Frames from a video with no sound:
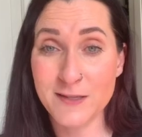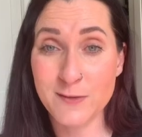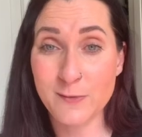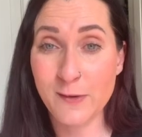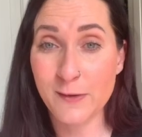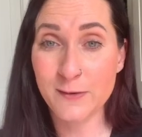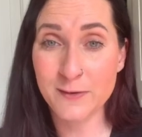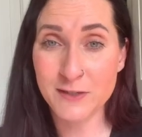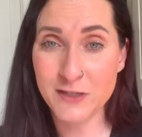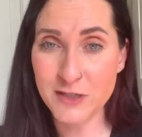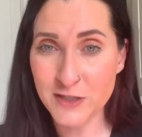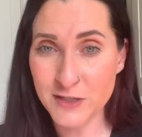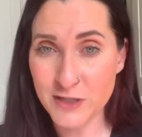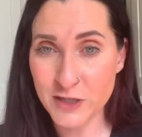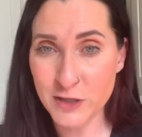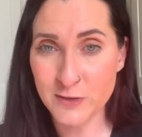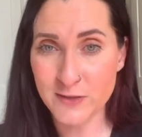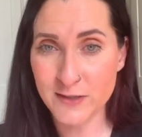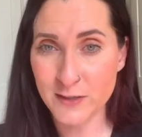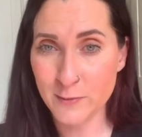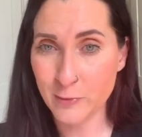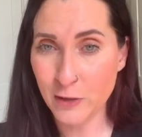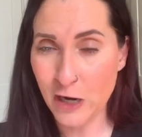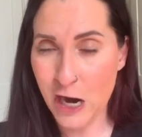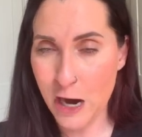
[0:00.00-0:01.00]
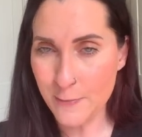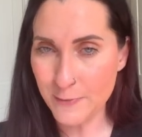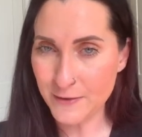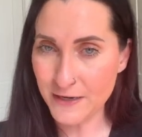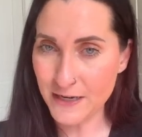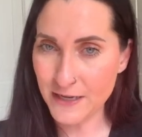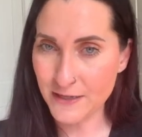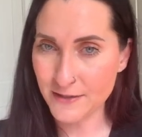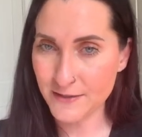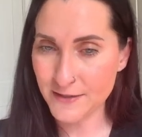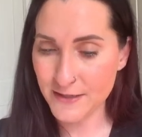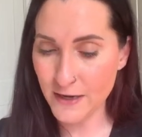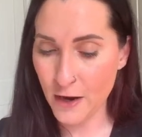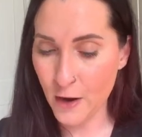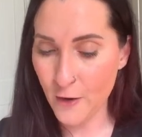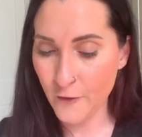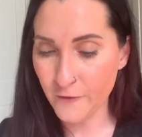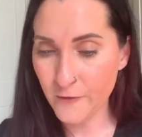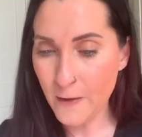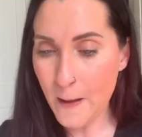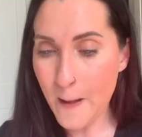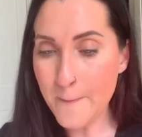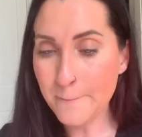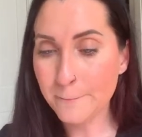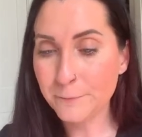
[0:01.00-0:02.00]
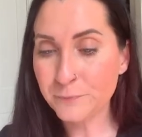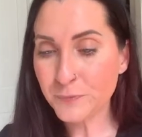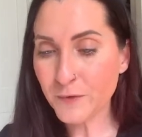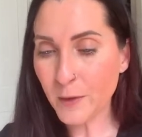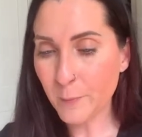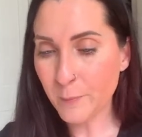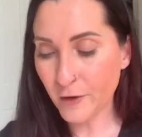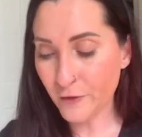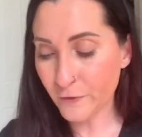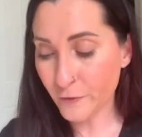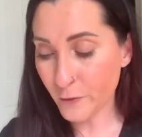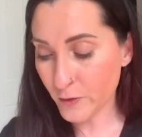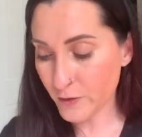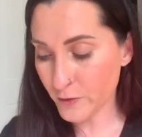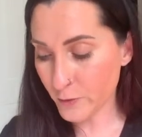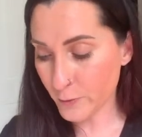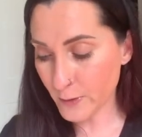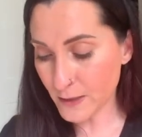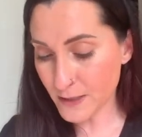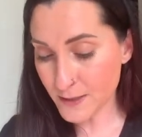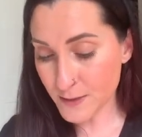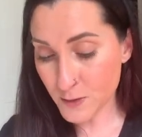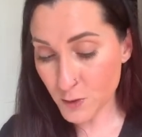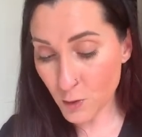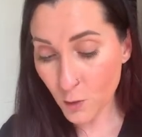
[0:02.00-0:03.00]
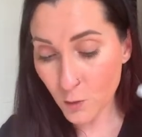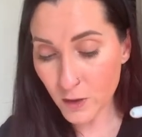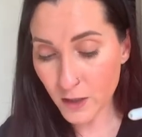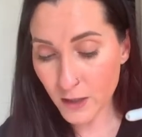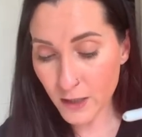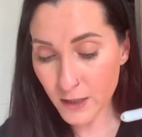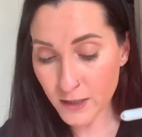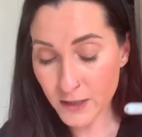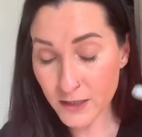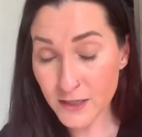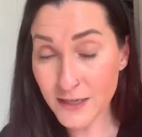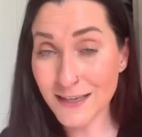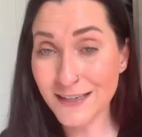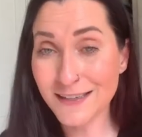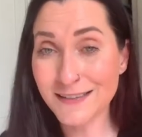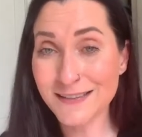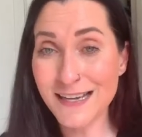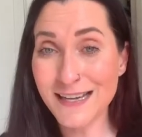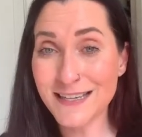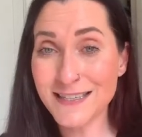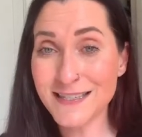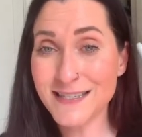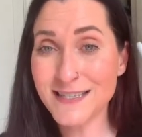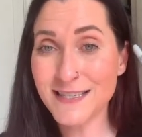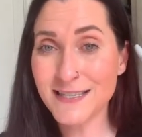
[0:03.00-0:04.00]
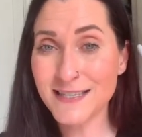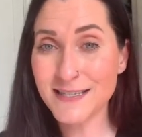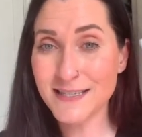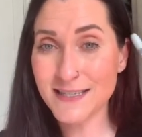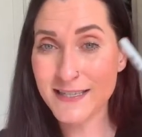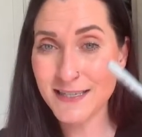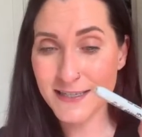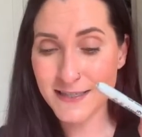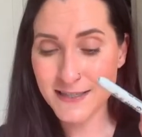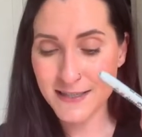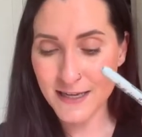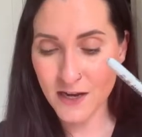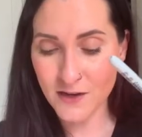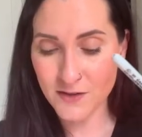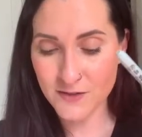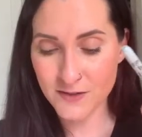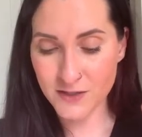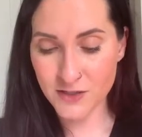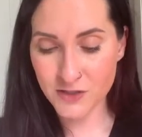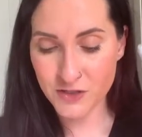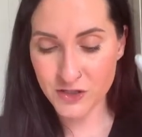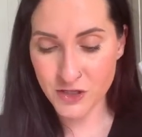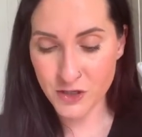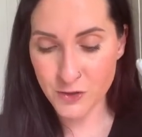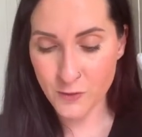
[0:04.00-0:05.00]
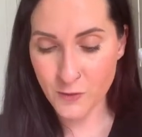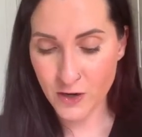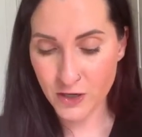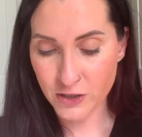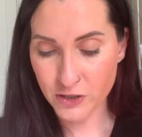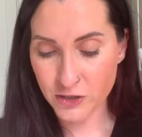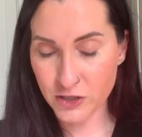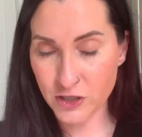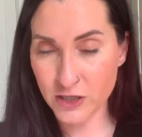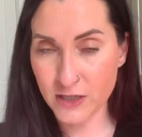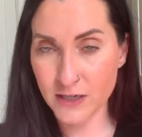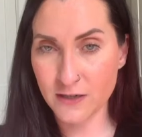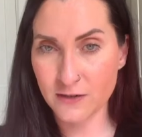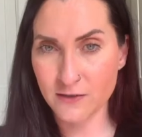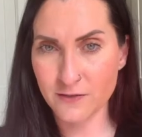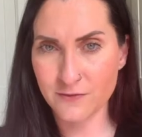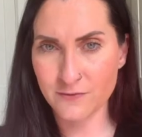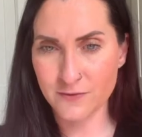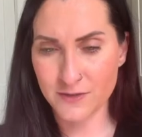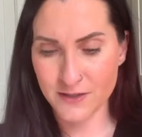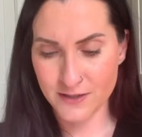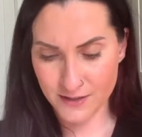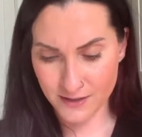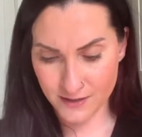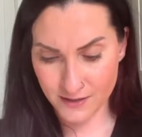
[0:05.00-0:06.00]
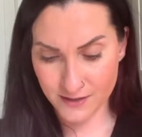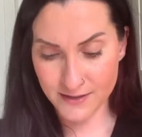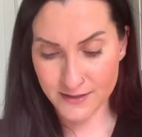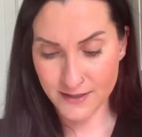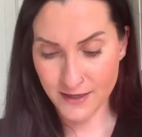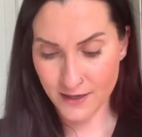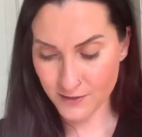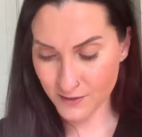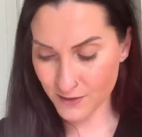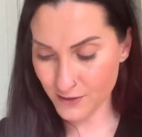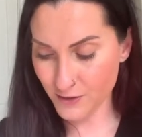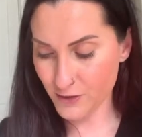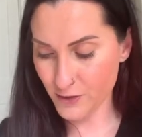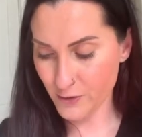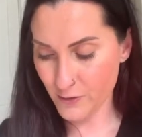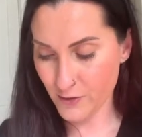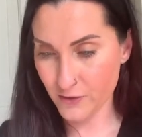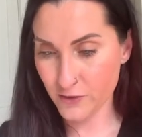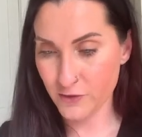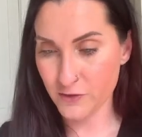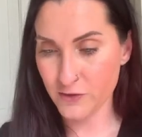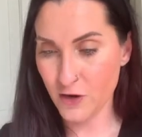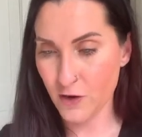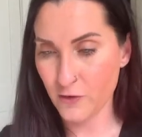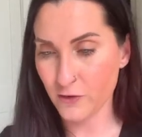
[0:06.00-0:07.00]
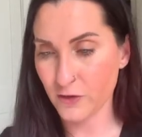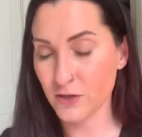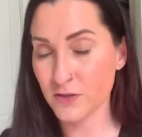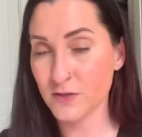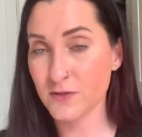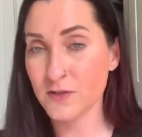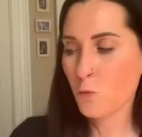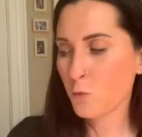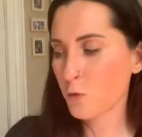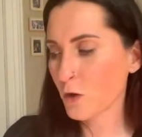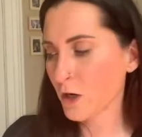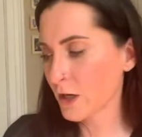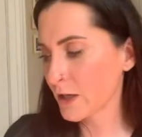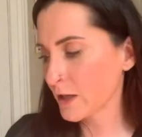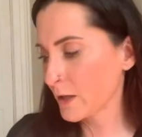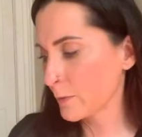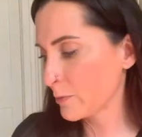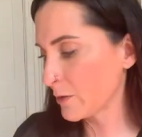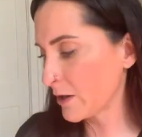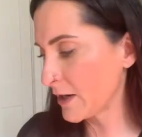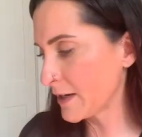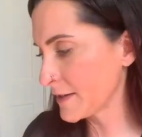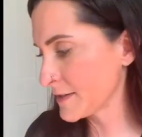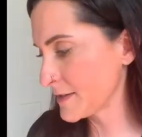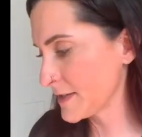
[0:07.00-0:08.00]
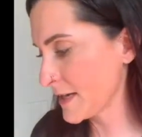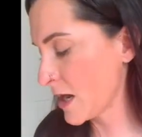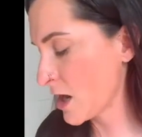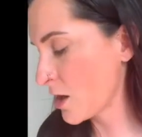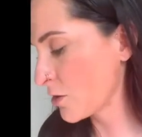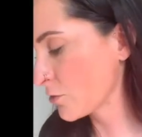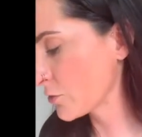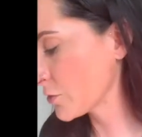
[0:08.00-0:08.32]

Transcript: we would just use the property itself. But for the resort, that's $6,200. We're going to break it down